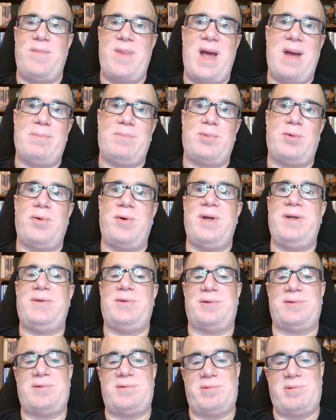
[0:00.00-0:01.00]

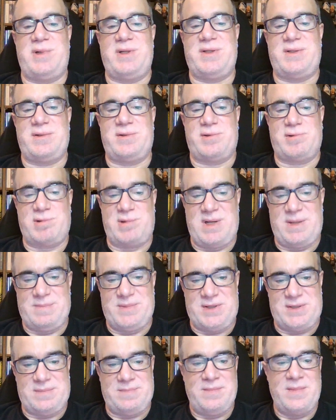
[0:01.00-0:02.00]
MapPoint or Streets and
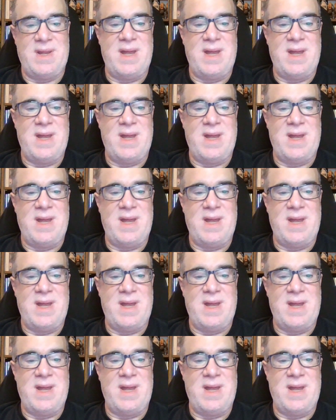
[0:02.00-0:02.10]
Trips,